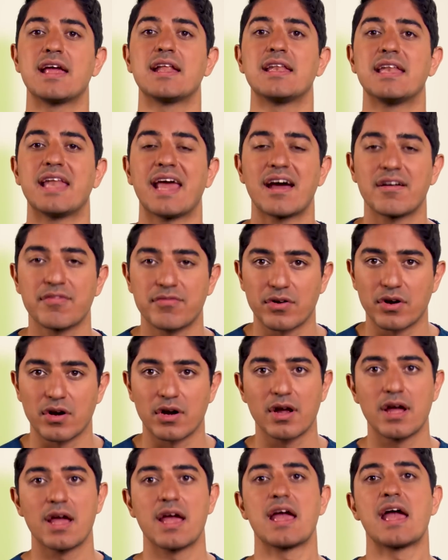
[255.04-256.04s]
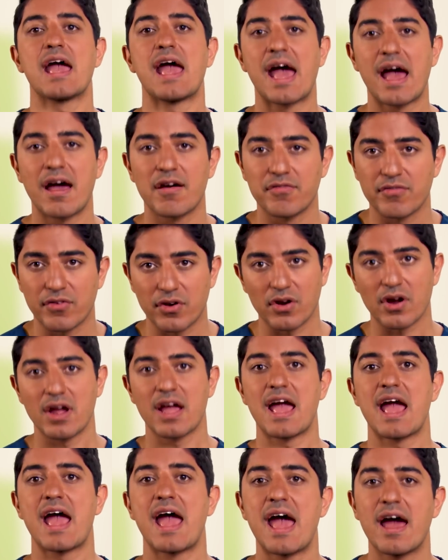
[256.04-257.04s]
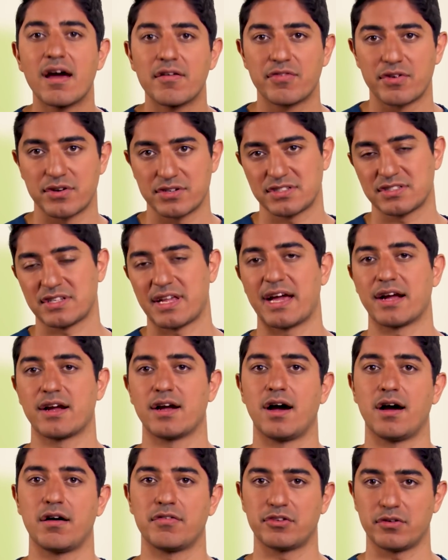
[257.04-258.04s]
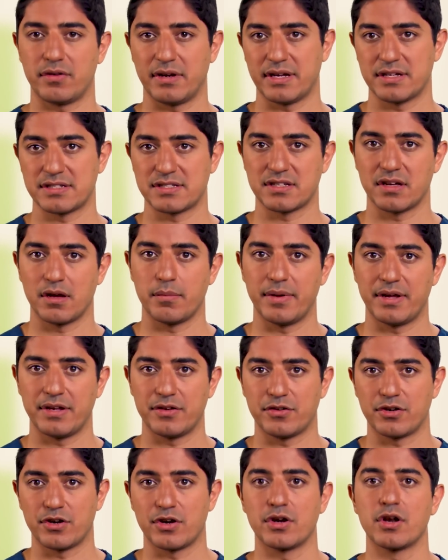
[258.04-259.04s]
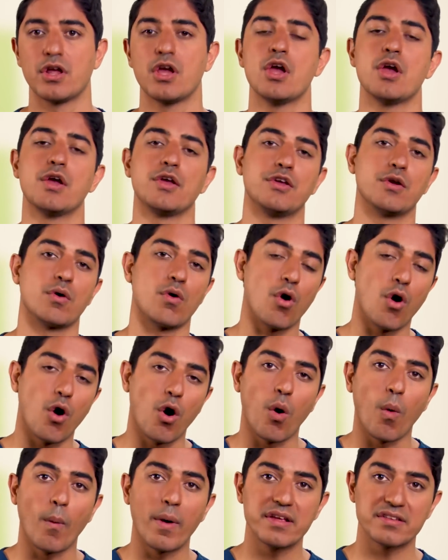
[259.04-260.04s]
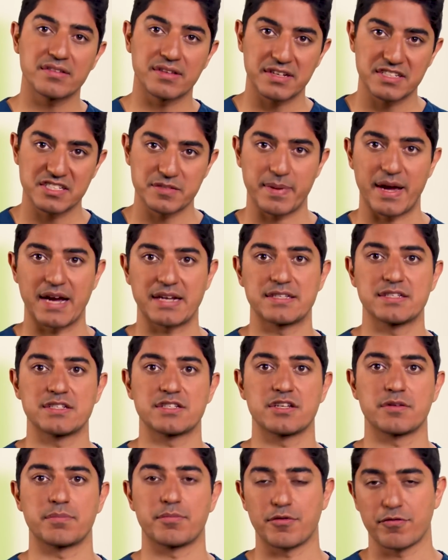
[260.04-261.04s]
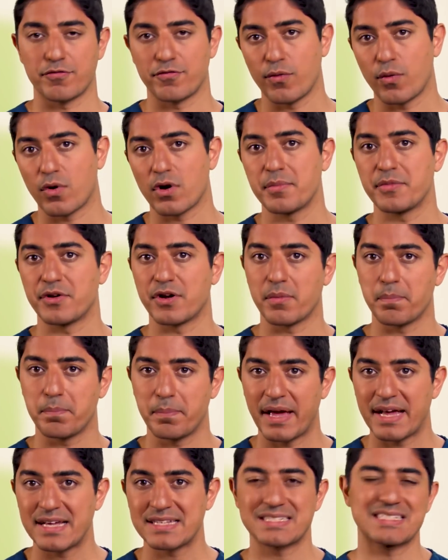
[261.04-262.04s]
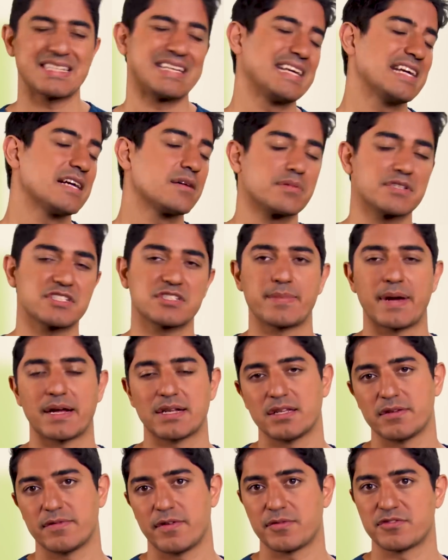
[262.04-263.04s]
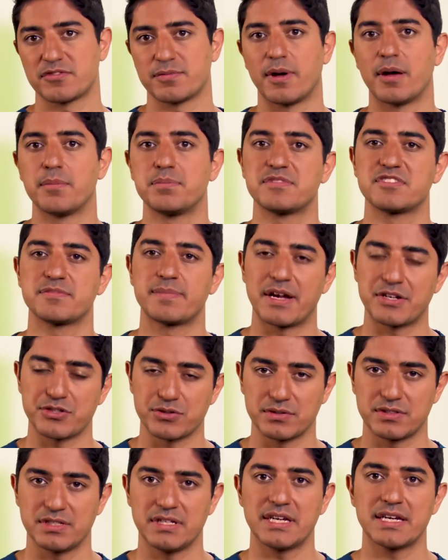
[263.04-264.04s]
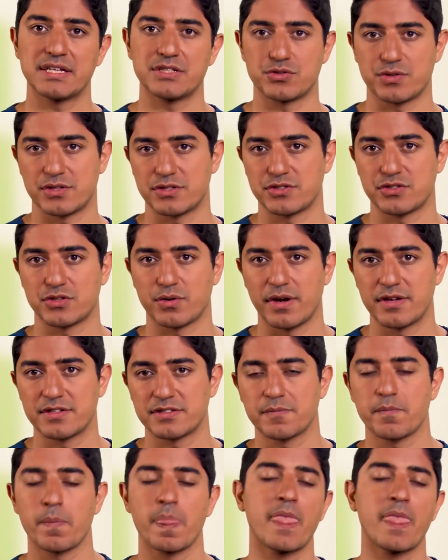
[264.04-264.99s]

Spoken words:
Never, ever, ever slack off during a sub-intern. You're always expected to perform your best irrespective of specialty interest choice.